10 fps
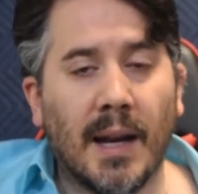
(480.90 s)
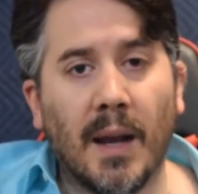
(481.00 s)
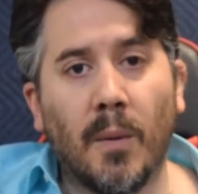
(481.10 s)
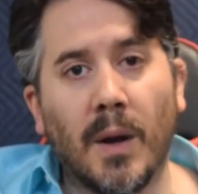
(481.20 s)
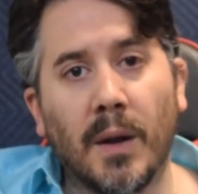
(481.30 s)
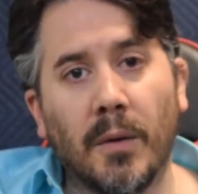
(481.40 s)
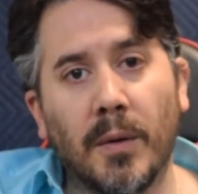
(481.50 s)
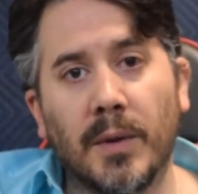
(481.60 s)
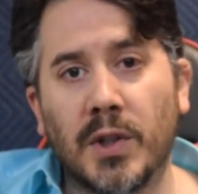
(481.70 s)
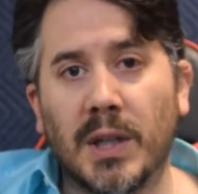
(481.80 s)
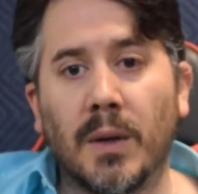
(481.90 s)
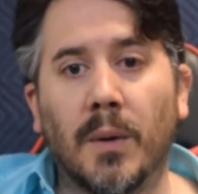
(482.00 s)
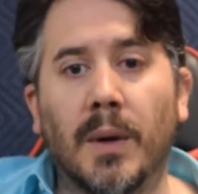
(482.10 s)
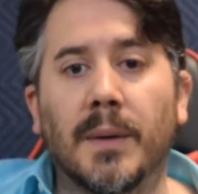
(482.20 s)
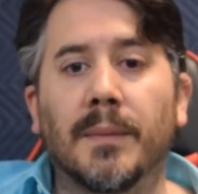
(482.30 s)
I want to go to a G
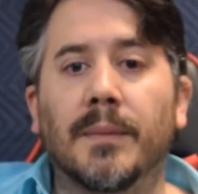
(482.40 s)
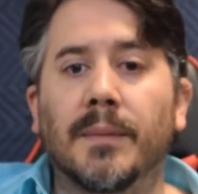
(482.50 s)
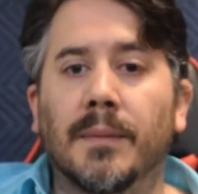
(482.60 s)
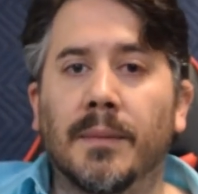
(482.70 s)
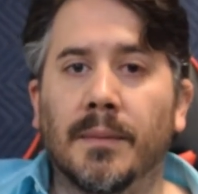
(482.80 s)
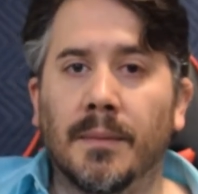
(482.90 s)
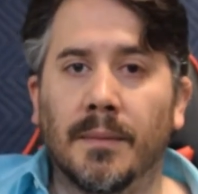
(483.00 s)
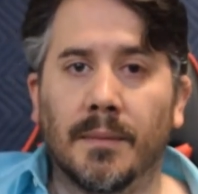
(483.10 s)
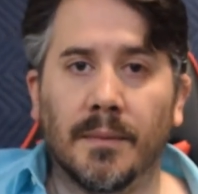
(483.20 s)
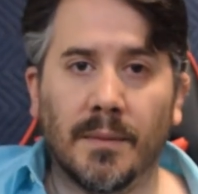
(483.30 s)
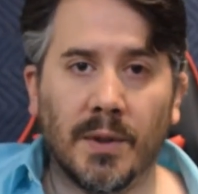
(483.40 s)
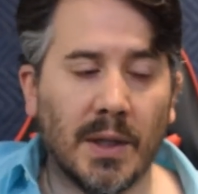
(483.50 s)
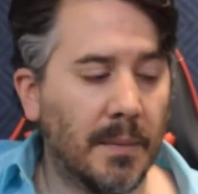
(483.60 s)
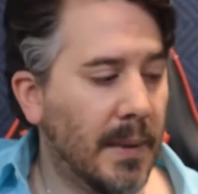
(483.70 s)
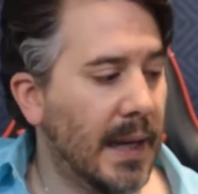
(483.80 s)
chord,
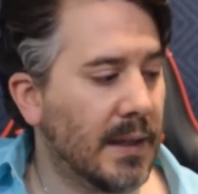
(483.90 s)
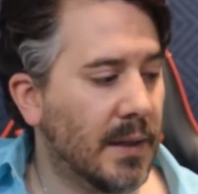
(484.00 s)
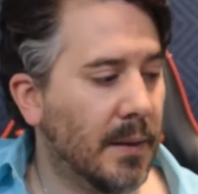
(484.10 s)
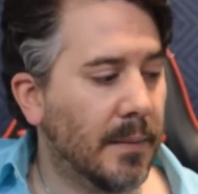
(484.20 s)
G bass note,